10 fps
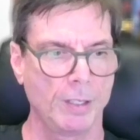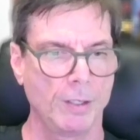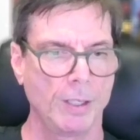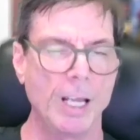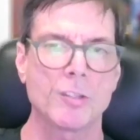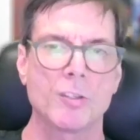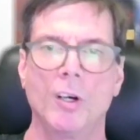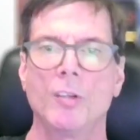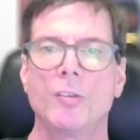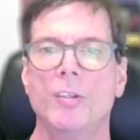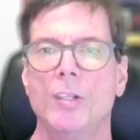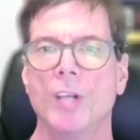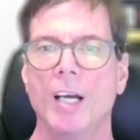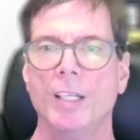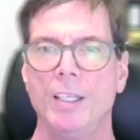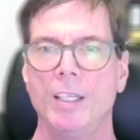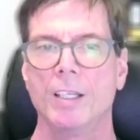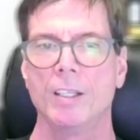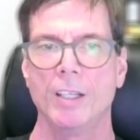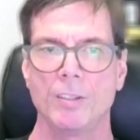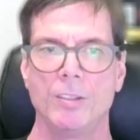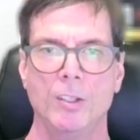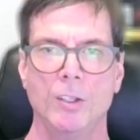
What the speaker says: latch onto this idea that,